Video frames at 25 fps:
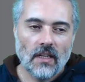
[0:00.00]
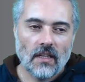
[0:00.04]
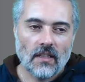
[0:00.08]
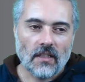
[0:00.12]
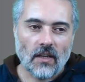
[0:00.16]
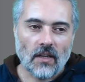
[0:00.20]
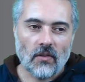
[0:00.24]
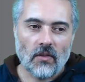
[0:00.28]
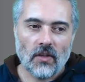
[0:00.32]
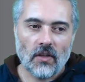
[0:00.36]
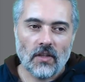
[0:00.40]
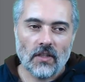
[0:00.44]

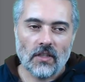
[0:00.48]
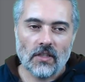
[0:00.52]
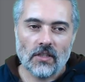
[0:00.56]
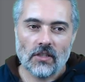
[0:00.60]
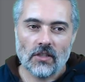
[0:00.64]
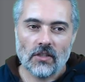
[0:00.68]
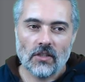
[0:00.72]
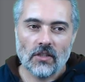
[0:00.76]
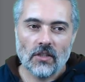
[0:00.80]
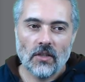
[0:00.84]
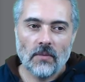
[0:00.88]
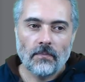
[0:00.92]
Now
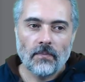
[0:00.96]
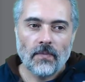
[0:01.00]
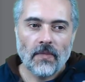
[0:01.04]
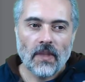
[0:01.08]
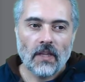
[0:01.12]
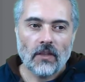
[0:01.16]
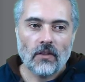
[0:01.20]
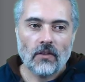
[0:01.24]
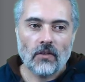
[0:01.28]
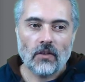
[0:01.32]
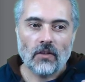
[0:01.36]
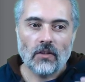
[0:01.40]
this
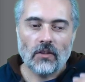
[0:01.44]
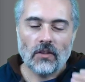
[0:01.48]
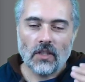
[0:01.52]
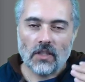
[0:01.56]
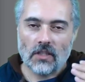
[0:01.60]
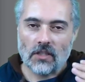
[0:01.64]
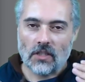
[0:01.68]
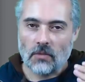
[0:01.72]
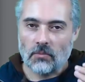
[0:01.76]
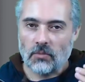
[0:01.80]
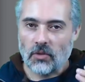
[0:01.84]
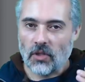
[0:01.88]

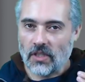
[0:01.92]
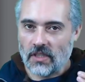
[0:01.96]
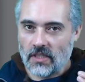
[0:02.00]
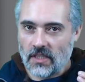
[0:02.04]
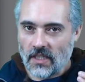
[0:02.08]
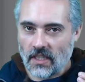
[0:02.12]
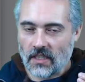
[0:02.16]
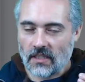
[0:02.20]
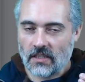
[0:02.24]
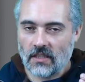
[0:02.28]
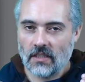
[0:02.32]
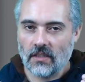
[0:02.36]
does a
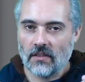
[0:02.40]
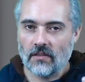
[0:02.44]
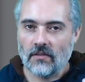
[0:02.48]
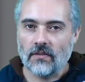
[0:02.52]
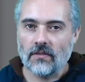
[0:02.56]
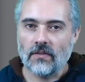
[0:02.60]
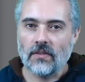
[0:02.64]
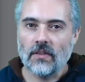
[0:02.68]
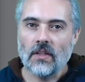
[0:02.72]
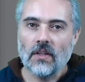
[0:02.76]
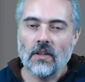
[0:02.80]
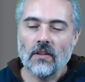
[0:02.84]

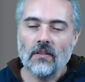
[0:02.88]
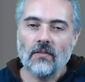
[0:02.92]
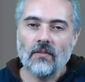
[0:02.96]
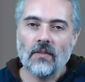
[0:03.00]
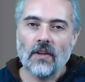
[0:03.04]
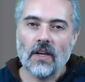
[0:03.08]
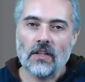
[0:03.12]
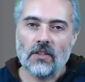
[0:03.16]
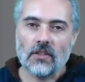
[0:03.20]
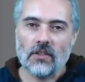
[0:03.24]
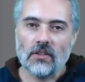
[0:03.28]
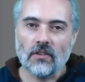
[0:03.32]
predictive
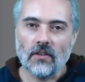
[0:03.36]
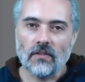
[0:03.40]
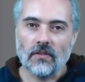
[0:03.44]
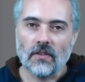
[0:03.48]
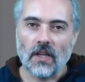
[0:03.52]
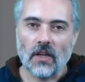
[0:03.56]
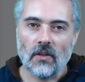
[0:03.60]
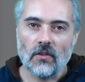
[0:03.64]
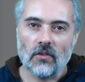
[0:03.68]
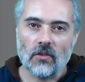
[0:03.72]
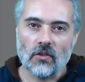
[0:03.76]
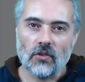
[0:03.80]
version of
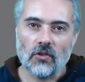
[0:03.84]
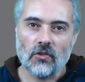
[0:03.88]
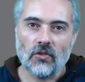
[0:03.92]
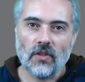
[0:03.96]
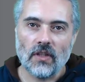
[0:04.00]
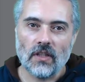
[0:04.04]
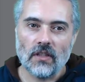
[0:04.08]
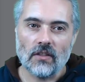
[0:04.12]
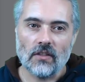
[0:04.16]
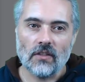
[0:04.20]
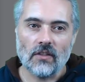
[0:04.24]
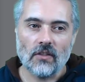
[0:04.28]

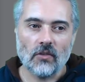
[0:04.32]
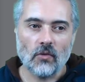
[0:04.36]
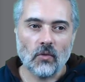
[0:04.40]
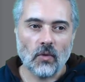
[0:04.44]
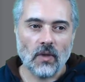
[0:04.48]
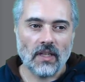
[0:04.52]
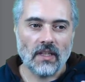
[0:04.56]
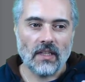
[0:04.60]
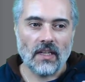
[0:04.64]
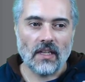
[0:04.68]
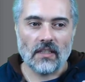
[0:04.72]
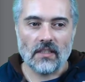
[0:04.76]
counterstrings, so
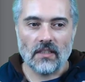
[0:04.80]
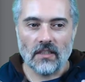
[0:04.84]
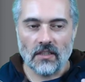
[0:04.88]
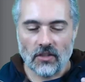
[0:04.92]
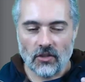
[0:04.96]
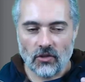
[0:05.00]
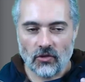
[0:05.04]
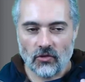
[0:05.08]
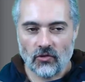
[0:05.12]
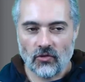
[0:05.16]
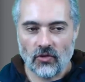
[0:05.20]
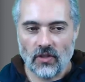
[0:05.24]
it can actually
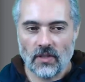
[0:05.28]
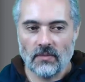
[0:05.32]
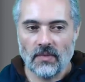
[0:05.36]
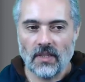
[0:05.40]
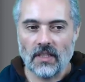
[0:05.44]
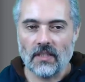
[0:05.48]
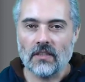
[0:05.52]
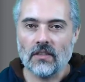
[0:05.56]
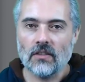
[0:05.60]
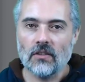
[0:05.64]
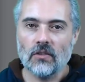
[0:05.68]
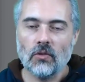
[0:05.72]
stream
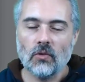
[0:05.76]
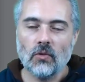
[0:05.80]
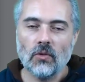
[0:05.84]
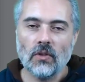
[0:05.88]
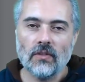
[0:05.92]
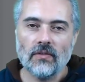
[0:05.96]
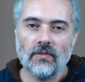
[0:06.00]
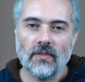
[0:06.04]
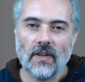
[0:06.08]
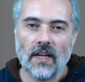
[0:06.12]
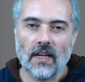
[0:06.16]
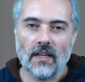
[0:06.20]
it to
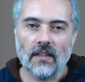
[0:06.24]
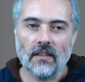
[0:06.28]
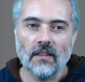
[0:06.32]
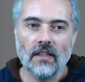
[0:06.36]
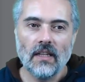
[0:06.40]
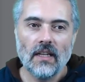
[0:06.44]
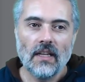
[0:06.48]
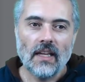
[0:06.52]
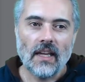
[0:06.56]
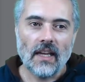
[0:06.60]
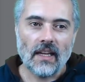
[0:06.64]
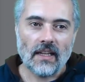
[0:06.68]
a file.
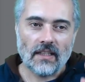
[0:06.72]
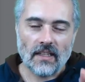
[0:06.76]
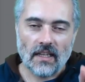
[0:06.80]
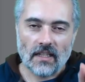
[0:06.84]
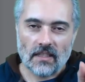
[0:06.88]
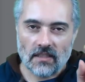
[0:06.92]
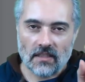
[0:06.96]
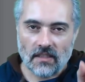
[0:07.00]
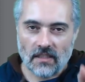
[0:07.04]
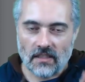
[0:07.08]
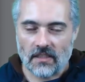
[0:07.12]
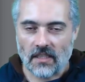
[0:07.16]
It can
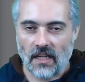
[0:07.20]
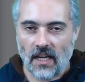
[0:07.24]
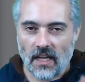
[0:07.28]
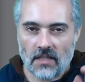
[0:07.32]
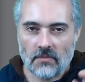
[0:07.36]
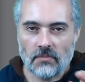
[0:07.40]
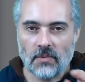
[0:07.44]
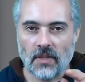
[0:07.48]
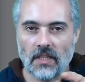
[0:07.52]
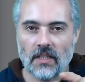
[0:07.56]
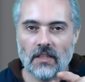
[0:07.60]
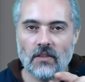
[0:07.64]
actually
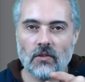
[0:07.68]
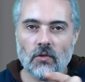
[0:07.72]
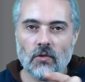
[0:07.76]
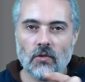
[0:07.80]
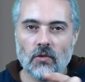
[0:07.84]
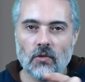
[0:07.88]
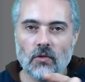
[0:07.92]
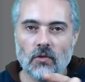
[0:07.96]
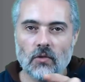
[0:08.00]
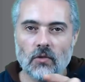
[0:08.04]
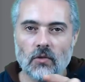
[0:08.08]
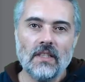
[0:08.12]
type it into
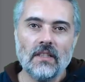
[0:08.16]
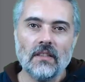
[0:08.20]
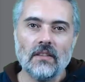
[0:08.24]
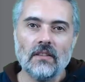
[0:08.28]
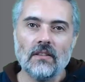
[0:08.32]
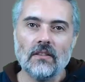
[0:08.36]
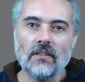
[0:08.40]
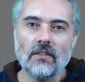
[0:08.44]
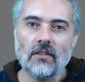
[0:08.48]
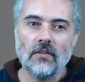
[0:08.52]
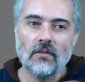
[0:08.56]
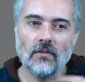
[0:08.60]
a
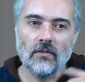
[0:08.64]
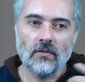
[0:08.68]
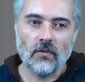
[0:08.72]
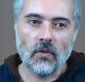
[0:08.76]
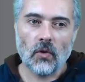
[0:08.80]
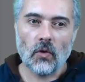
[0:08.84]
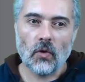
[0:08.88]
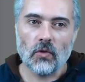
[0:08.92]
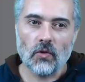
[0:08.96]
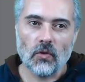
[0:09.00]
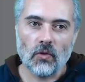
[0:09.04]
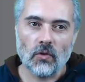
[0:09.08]
field
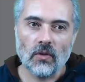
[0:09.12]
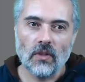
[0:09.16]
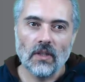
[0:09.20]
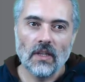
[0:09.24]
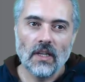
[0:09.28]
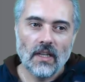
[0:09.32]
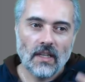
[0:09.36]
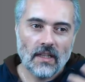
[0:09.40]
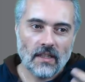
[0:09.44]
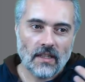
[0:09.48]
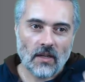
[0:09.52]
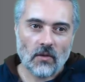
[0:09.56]
for you.
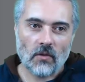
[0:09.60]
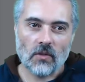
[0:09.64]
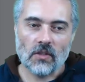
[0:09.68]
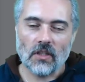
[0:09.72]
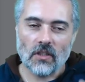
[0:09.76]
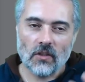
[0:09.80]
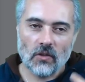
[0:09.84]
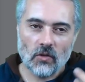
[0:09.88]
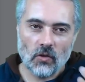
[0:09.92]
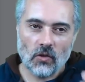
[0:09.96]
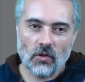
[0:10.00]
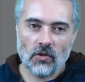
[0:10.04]
That was
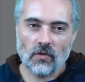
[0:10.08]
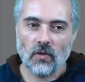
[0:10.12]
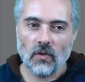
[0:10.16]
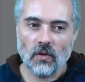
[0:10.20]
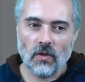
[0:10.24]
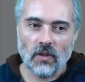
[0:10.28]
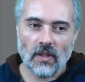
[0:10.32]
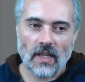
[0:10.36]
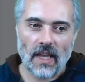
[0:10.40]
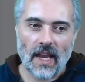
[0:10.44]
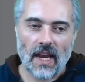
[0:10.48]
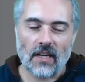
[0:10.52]
a
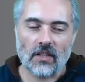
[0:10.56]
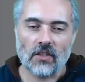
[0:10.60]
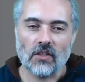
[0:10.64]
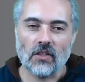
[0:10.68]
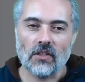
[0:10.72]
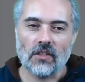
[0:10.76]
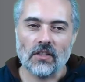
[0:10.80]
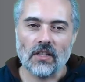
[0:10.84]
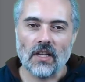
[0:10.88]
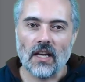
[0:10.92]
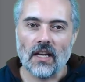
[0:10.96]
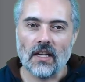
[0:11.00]
useful
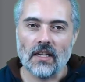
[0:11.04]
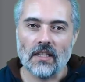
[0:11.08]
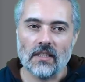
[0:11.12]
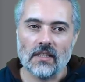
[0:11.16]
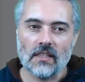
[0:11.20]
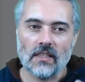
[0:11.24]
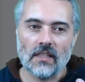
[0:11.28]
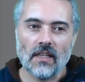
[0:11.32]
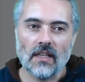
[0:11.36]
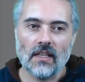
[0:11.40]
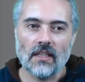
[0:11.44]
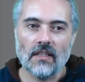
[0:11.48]

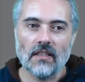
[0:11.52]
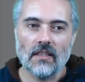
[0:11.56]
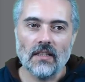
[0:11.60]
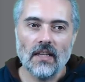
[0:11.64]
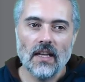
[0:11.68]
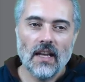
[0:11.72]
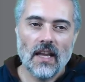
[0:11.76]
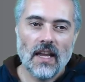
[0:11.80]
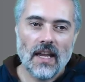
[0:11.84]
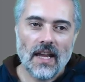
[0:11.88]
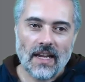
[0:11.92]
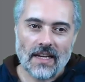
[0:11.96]
exercise in
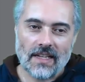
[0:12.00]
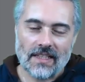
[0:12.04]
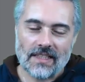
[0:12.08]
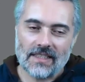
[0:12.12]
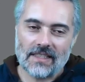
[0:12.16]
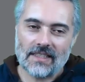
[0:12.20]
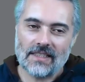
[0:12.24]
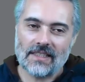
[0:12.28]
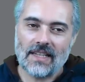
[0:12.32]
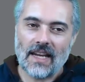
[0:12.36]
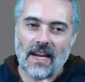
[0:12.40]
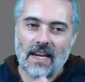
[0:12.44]

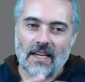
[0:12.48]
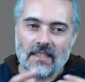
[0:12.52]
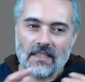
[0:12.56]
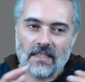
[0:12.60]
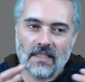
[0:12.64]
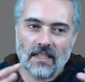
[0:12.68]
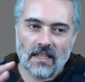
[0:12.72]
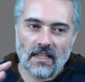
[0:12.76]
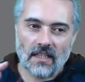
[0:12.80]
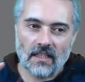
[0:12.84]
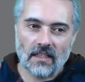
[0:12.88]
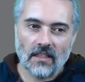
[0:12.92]

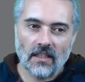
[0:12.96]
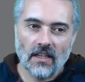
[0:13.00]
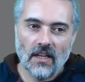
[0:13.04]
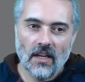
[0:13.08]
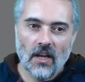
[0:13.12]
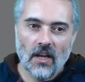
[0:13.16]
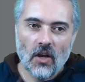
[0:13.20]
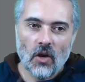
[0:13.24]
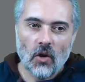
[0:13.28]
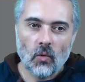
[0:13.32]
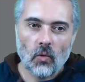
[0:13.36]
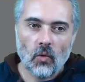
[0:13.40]
extending
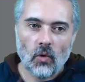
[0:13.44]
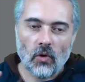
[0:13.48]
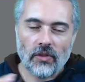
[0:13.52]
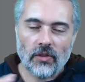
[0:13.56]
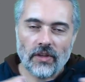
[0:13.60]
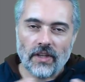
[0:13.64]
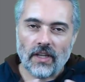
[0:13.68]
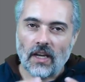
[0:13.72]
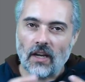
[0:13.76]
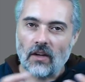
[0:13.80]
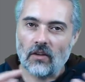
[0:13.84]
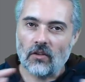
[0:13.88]
what
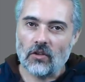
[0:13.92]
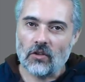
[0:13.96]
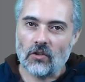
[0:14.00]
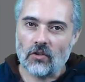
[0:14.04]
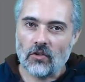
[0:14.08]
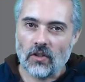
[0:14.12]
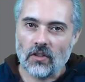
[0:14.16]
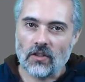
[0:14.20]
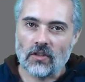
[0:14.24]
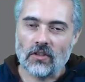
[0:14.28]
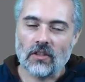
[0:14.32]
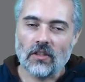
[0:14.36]
the
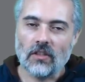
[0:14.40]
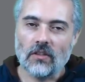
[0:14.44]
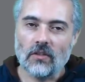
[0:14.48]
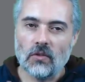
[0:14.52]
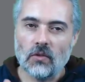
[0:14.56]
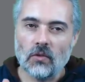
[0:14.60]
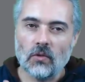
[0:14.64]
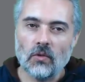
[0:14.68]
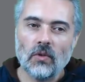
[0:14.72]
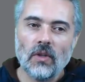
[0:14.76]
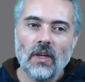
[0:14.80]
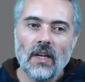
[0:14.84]
counterstrings can
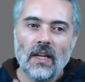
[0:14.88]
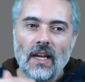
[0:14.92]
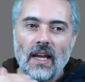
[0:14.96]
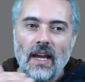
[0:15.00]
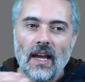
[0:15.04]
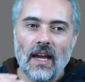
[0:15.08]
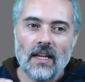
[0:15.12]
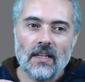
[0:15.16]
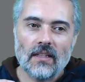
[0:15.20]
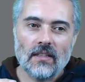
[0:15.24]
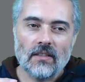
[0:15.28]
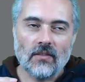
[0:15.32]
do
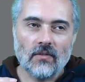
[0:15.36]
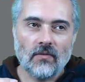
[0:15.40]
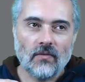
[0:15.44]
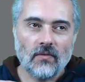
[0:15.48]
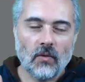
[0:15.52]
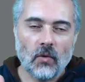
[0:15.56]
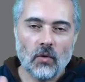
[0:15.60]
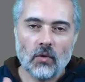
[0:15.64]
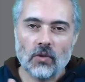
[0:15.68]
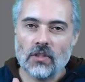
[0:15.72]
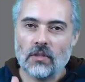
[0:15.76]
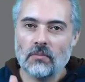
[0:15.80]
and
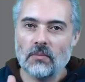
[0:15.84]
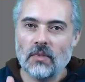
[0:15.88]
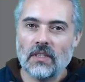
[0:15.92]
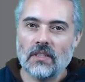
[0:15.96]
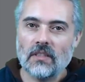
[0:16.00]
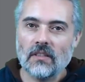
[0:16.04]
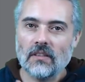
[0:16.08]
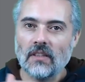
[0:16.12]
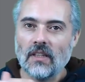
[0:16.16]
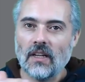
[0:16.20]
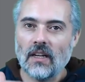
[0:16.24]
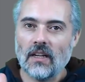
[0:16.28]
forcing me
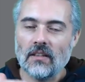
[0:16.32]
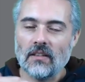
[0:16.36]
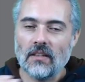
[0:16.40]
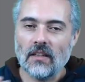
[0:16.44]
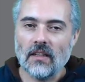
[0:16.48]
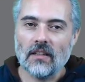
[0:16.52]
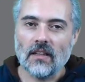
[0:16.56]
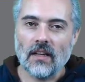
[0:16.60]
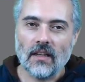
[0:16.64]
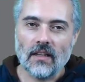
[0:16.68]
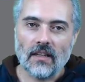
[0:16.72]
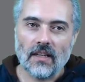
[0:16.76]
to learn
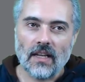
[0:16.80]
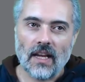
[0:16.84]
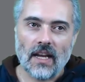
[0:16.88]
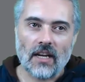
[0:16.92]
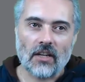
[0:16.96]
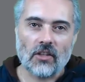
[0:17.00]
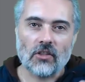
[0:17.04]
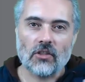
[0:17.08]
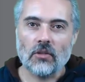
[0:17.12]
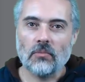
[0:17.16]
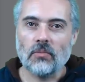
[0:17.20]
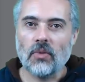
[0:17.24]

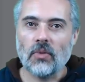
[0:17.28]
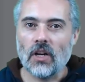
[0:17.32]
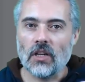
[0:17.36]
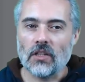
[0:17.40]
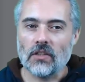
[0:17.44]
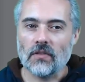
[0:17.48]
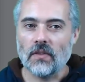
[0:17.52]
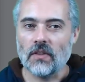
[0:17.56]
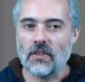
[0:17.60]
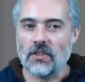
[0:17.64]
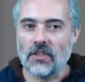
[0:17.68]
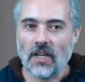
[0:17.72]
extra
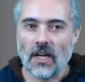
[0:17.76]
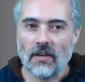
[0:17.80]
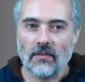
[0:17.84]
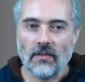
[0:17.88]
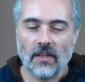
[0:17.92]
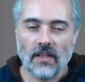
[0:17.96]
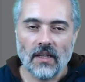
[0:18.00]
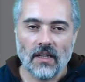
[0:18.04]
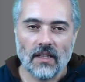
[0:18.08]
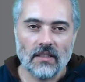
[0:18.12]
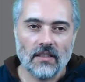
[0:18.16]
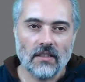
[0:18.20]
parts for Java
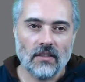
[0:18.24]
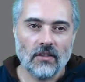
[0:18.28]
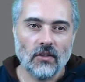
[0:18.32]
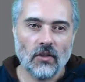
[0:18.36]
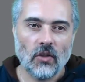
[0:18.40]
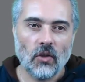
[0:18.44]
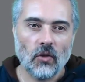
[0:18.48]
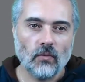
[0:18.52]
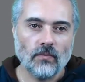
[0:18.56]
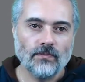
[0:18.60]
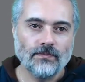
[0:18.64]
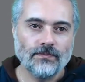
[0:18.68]
that I didn't
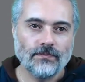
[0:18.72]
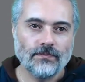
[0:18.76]
know.